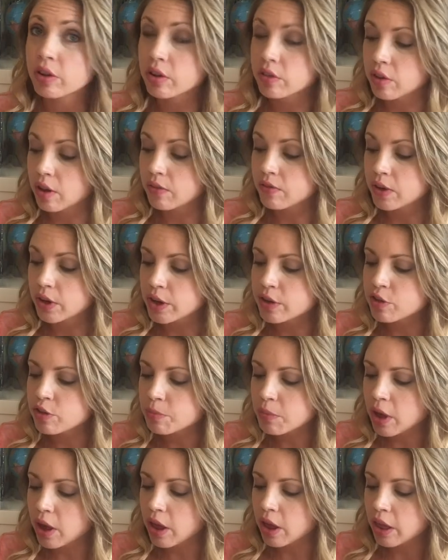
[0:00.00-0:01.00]
starts off very
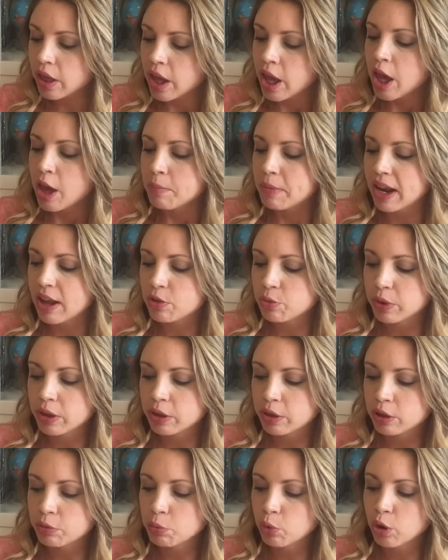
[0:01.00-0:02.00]
small, but as we
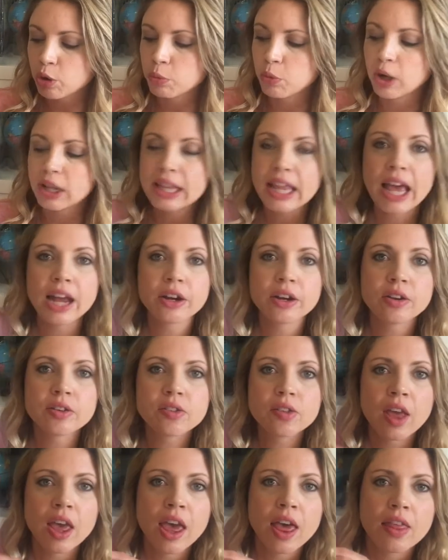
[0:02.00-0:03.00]
learn more and more
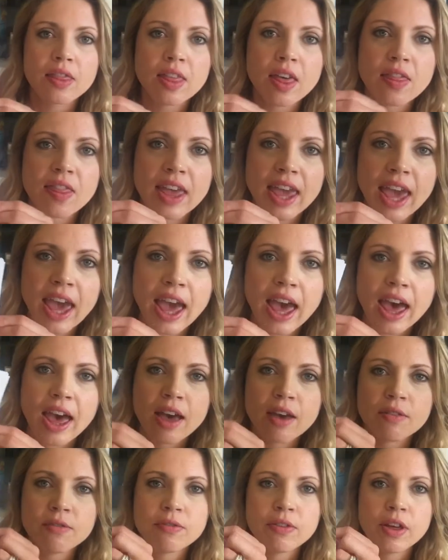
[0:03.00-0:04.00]
letters, then they
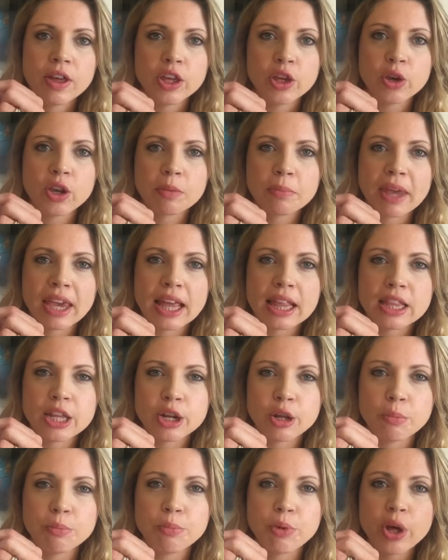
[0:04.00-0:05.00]
have, you can make a
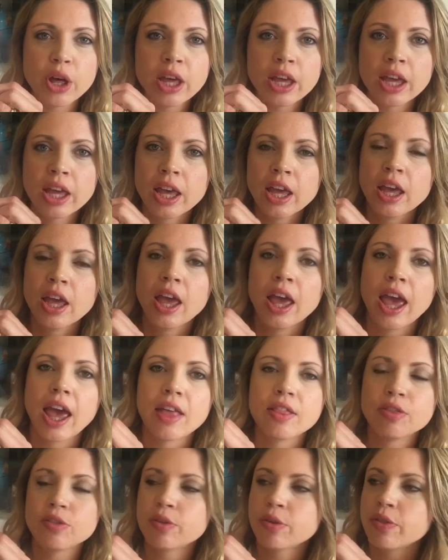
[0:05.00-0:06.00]
little book,
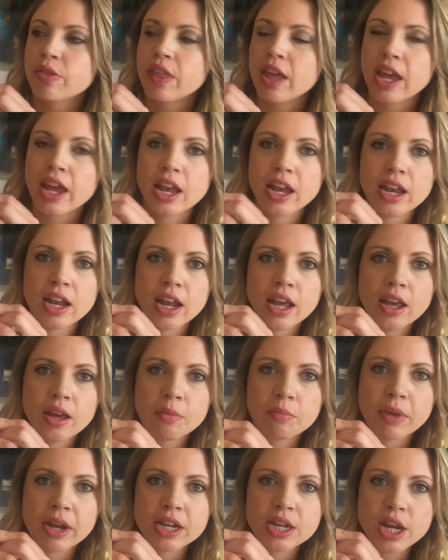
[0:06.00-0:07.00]
and so then
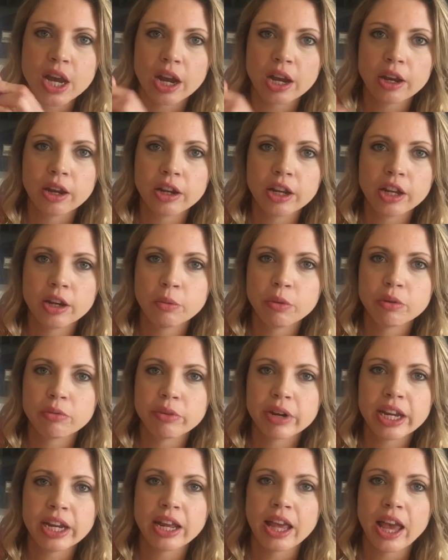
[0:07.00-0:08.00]
my daughter, you know, would
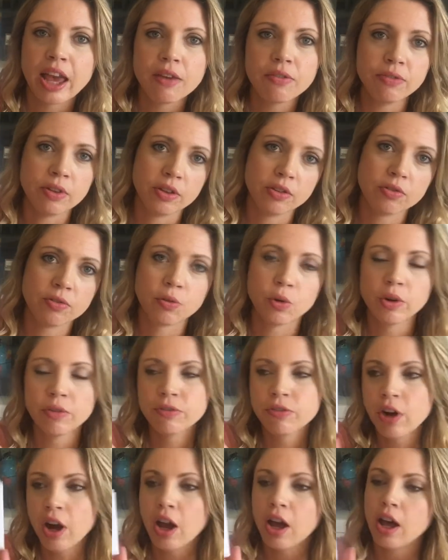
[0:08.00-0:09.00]
read F is for
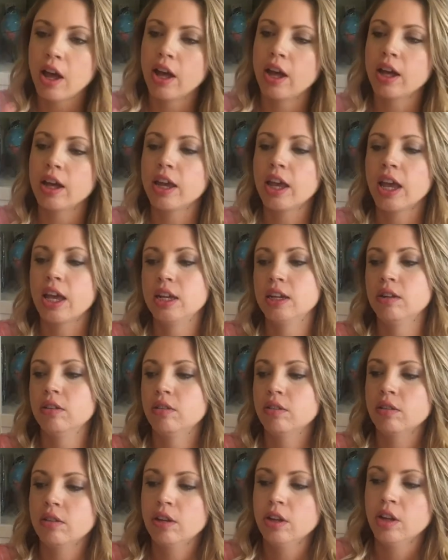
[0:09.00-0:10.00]
frog,
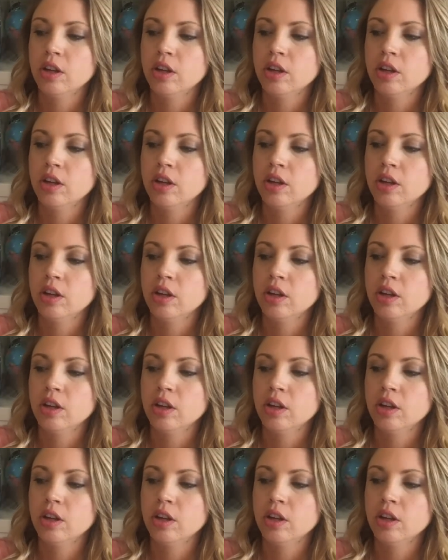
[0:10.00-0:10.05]
and